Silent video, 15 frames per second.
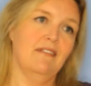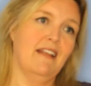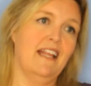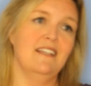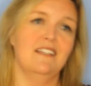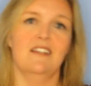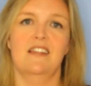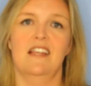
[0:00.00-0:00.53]

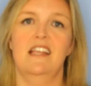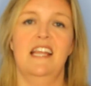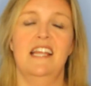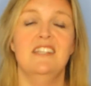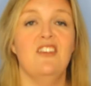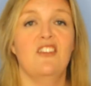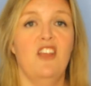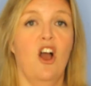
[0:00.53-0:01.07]
into
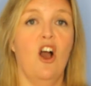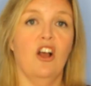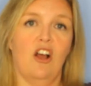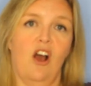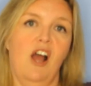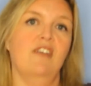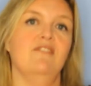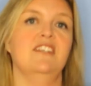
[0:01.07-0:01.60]
the
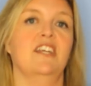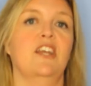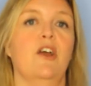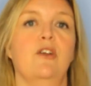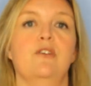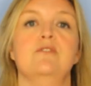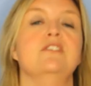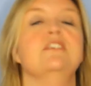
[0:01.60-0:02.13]
archives it
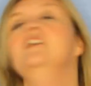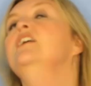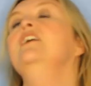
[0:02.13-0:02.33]
goes.